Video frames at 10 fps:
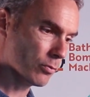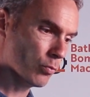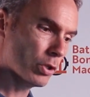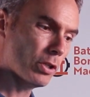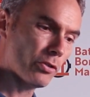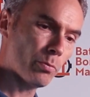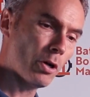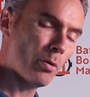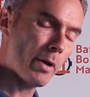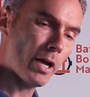really
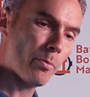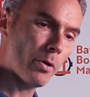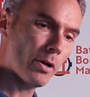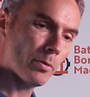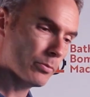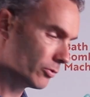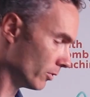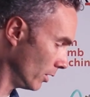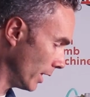small bath bombs